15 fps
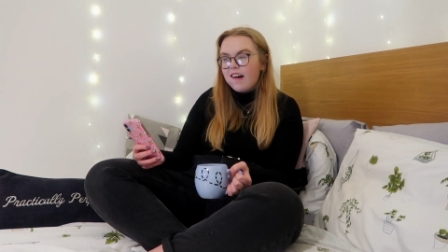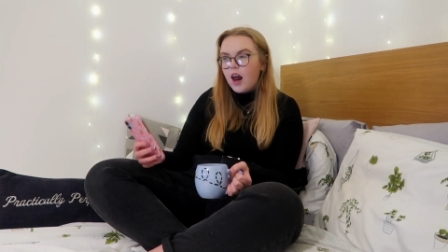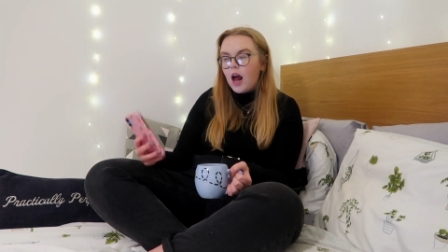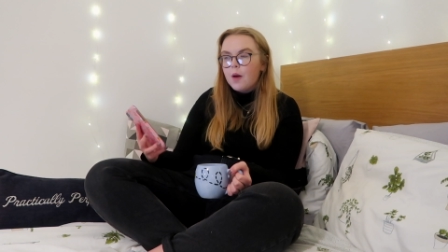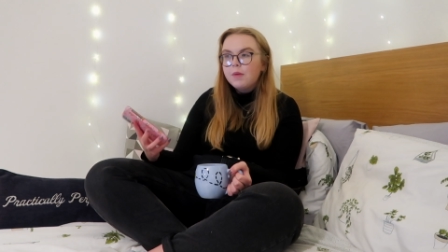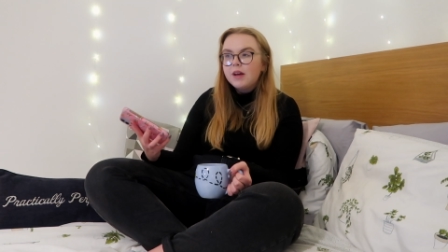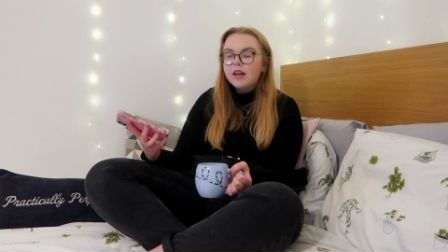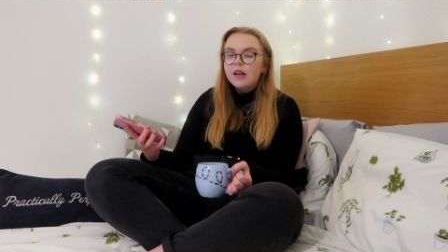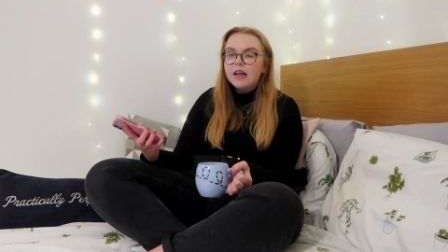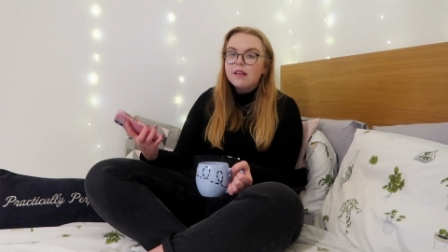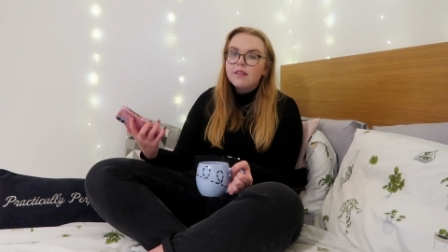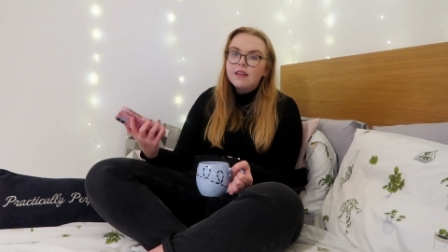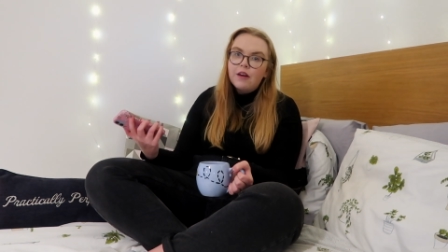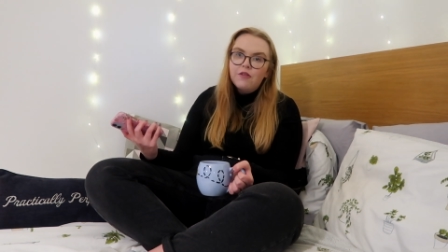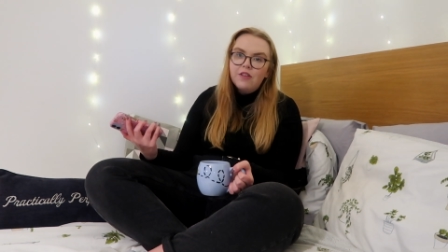I mean,
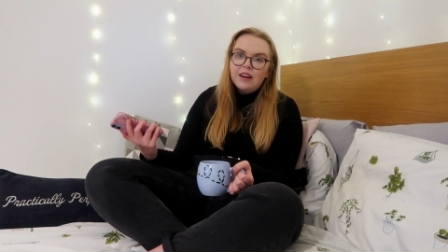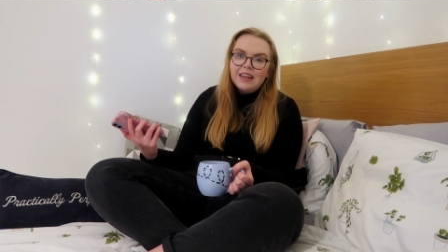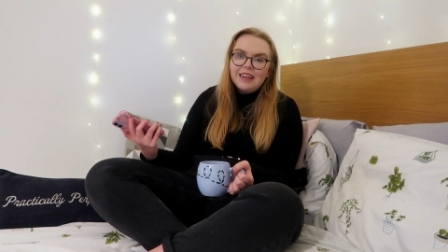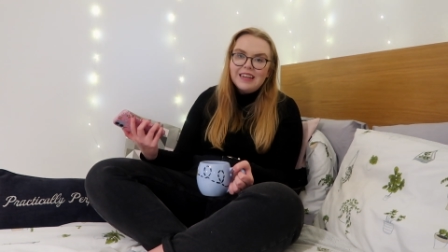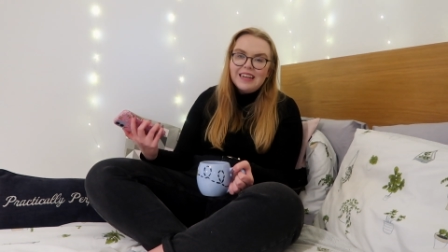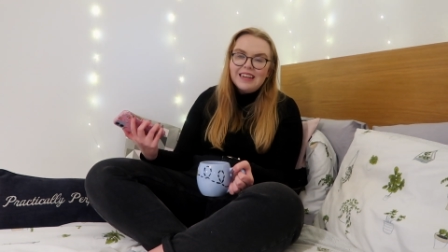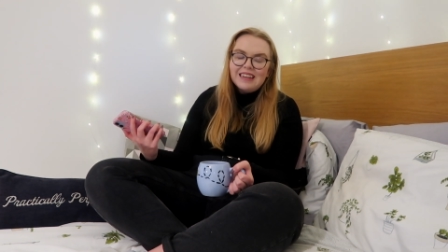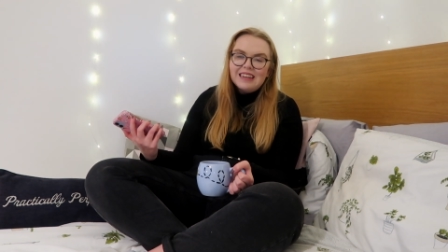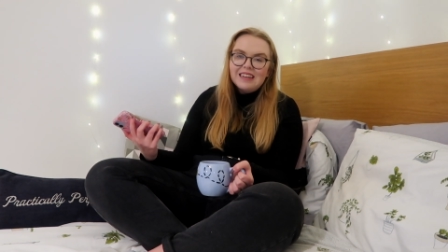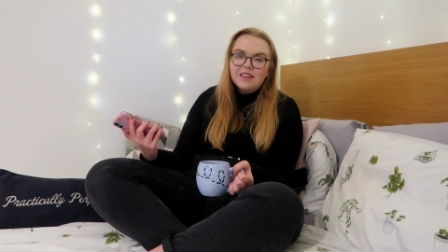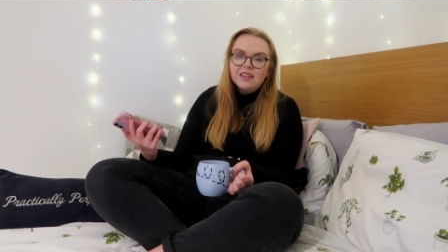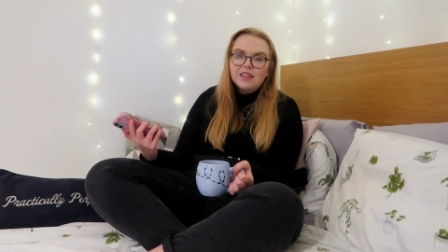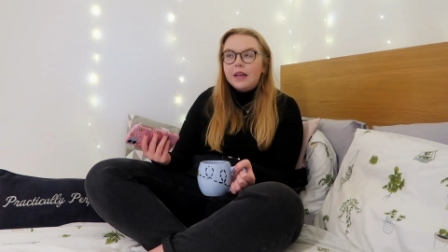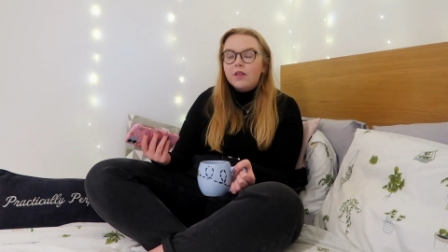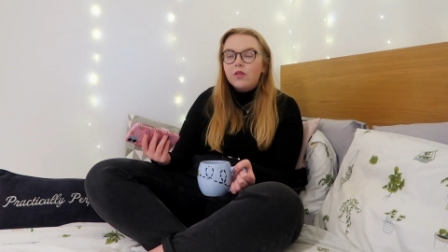it's definitely needed.
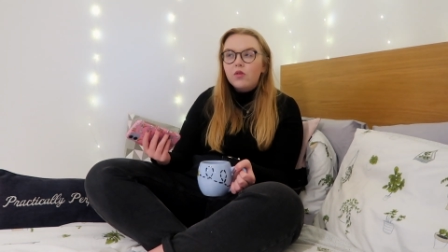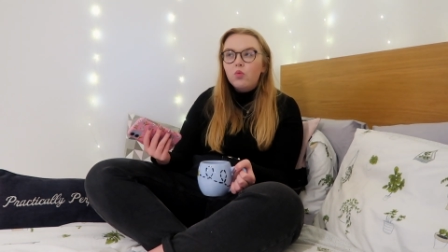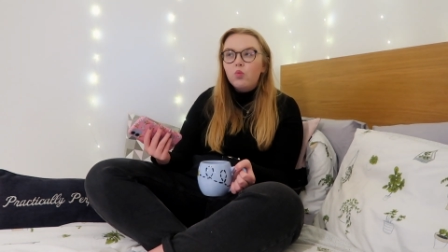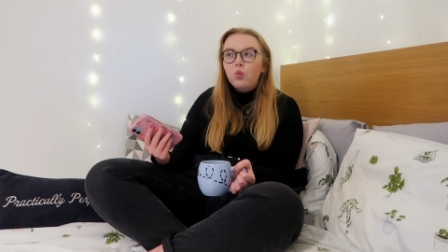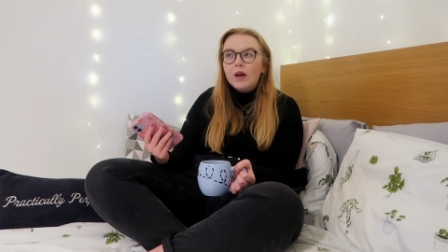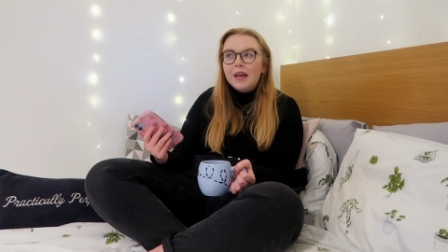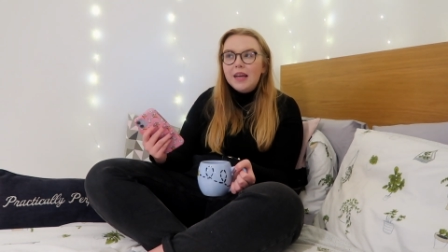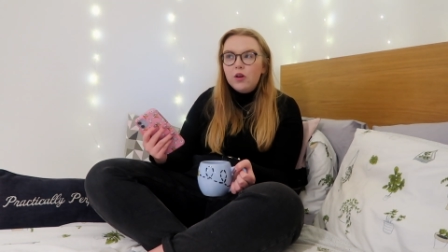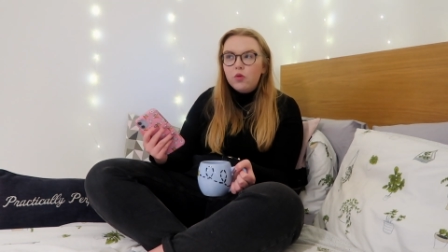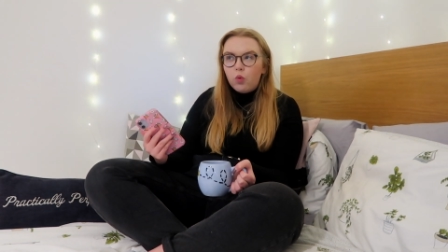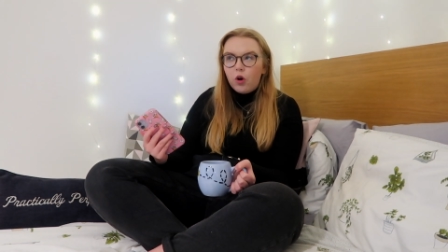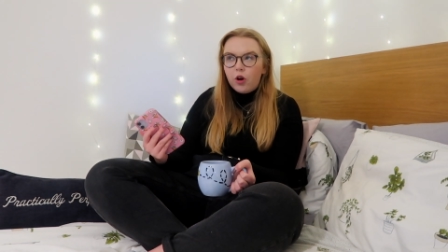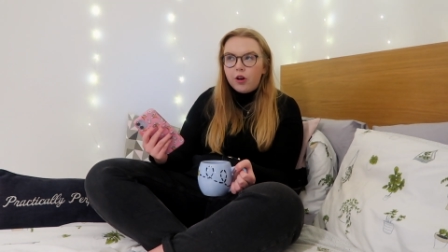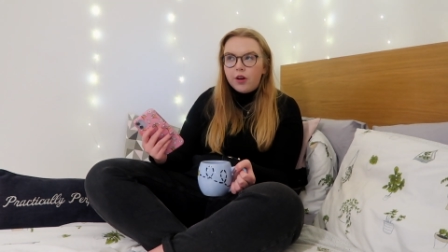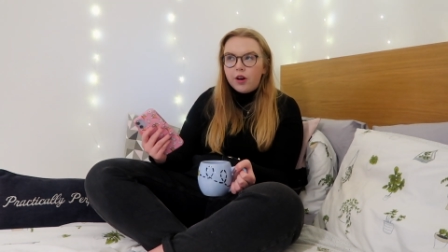It's a weird
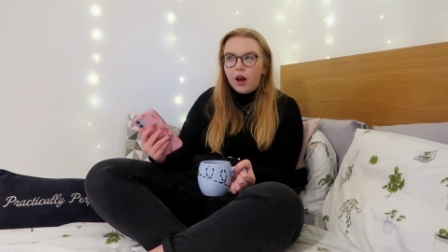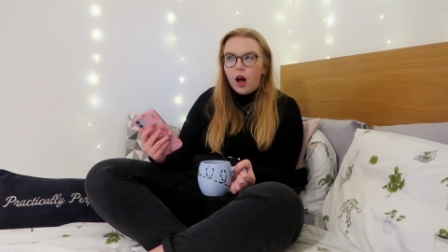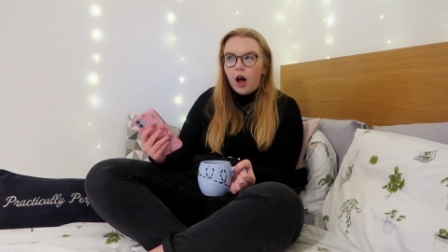one.